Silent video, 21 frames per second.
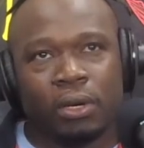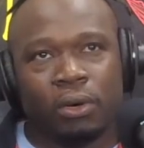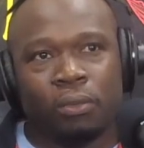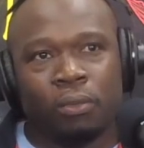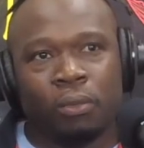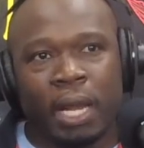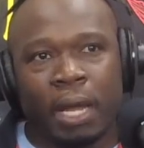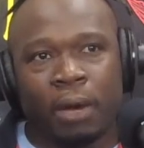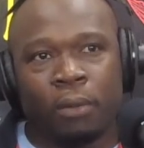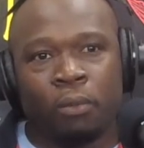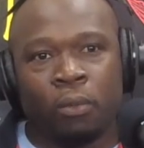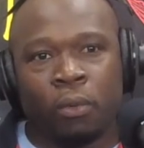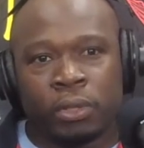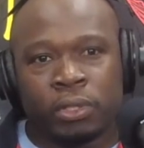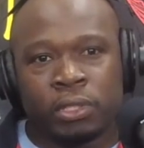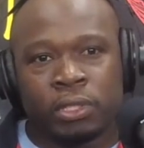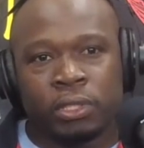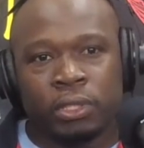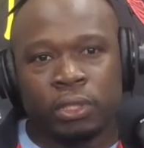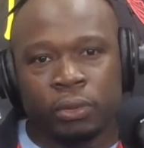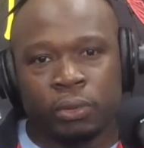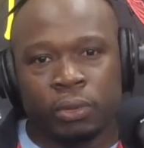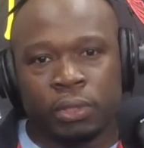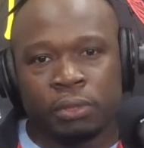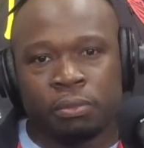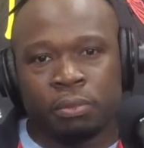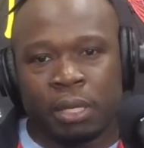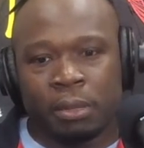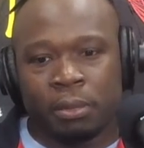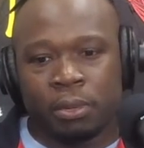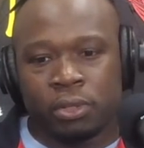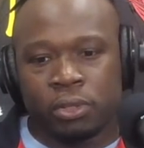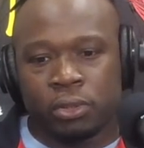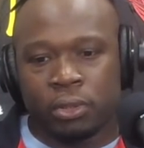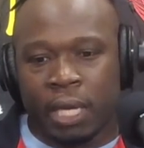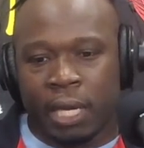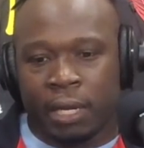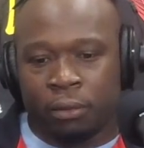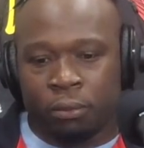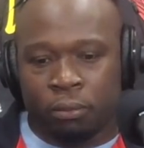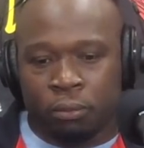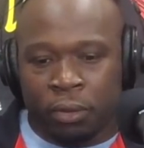what I want to do is be able to
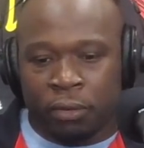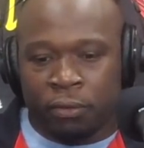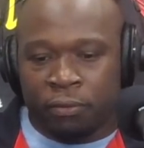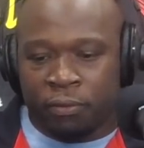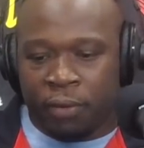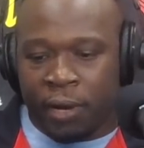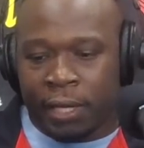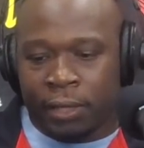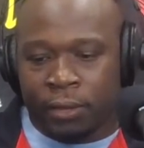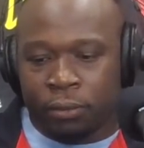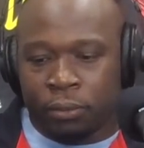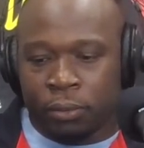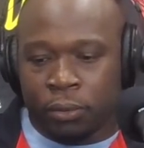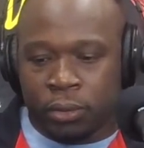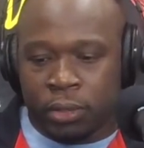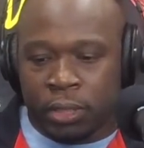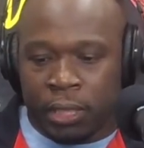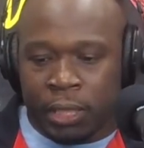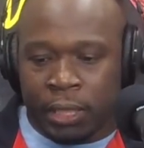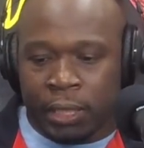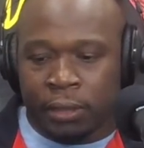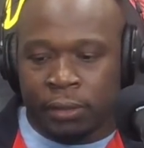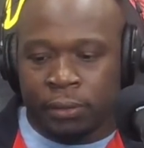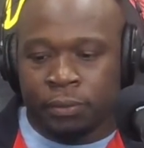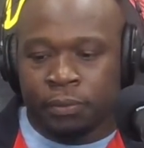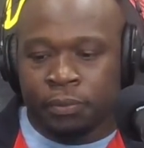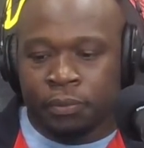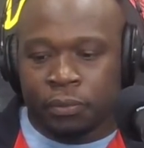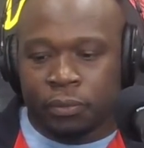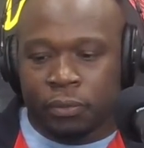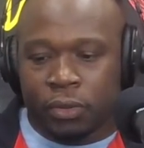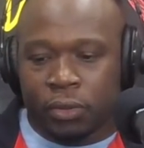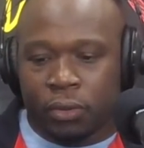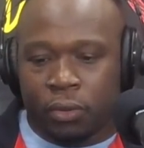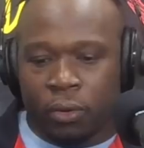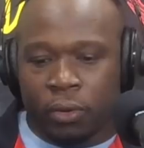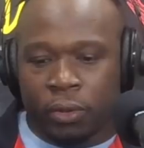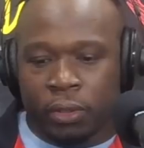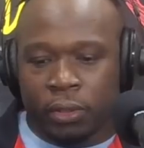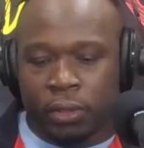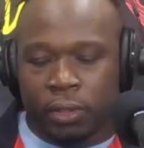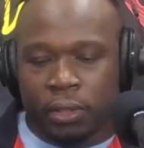kind of refine the routine,
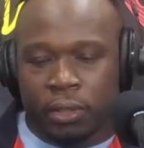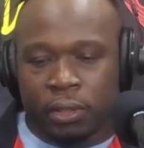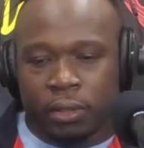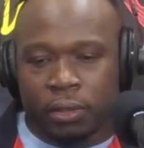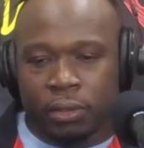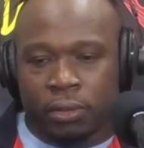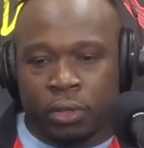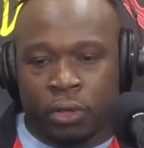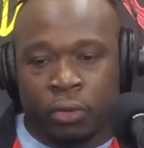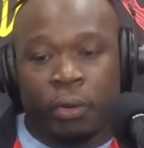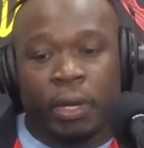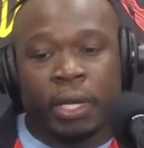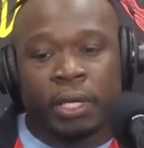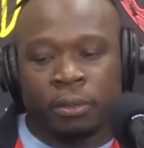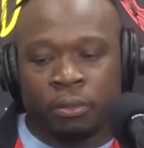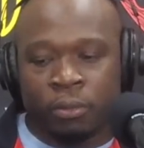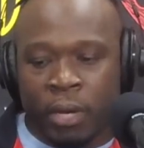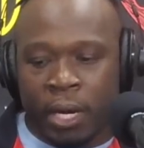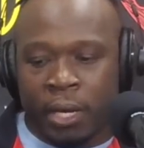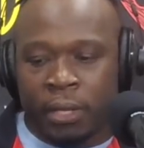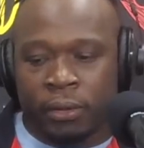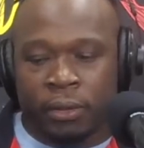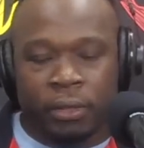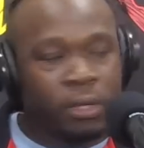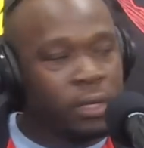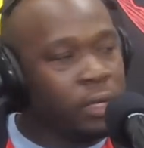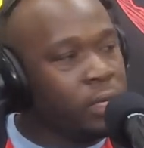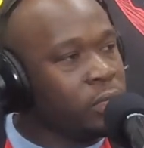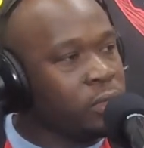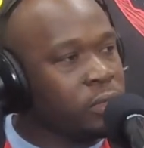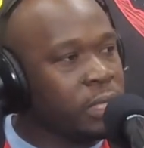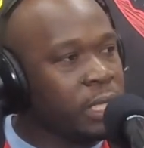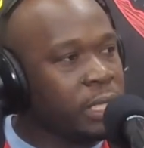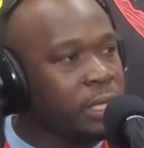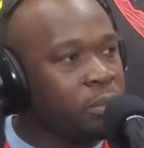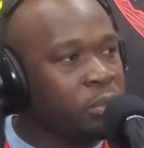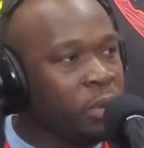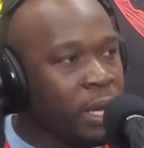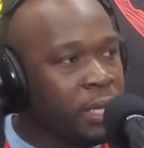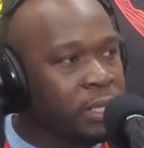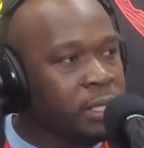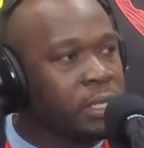or the curriculum rather, so that the
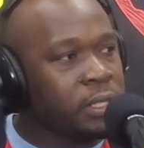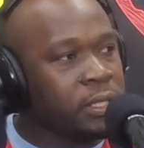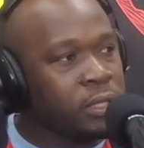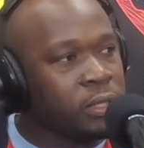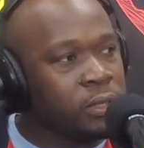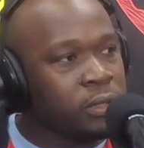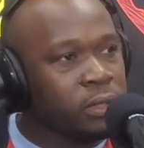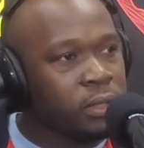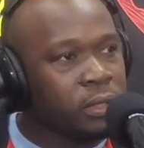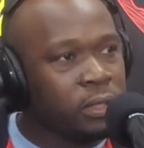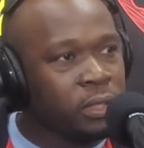processes